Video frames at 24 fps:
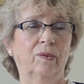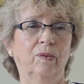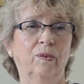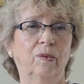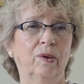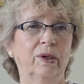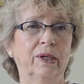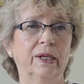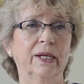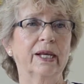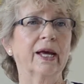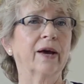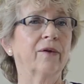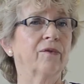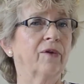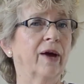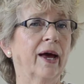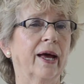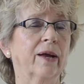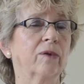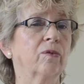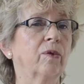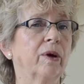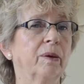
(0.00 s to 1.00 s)
wouldn't have
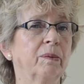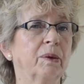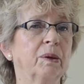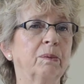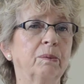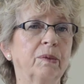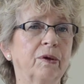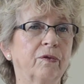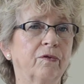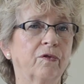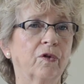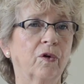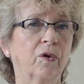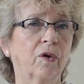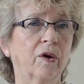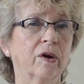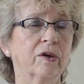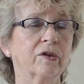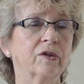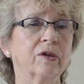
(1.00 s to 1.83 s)
had women before.